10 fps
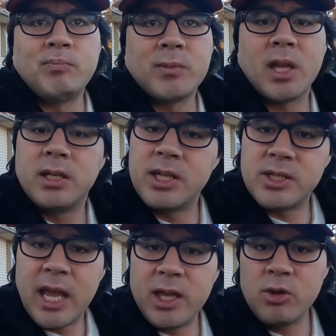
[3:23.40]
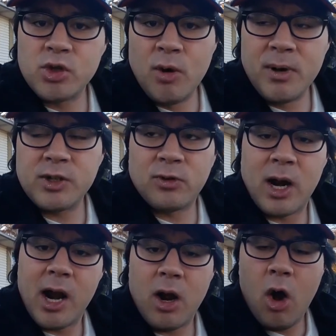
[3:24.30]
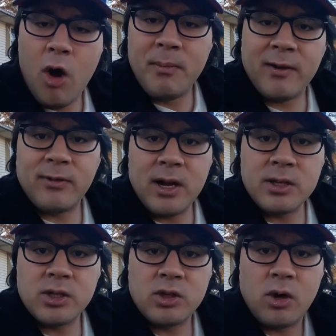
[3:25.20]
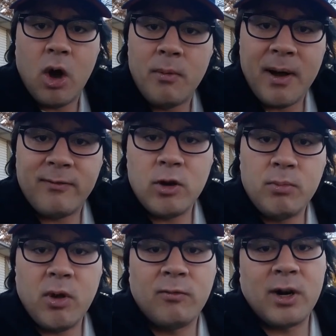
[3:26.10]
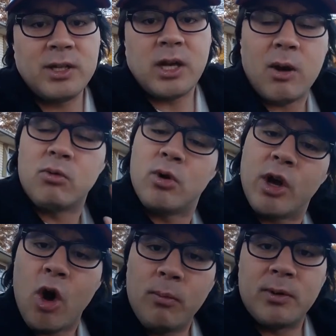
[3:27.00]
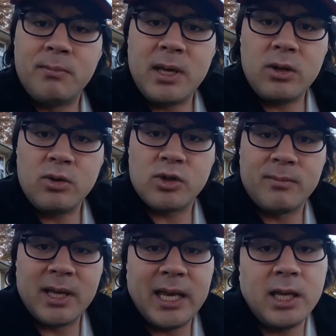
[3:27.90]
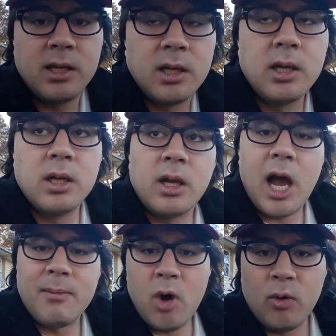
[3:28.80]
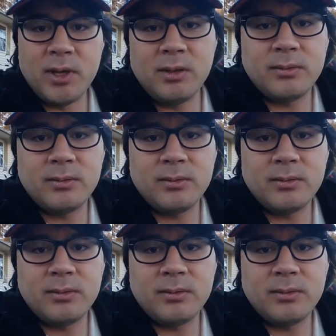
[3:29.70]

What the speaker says: Just thank you so much for all my friends and all my Filipino friends. I really hope to meet you someday. I'm hoping.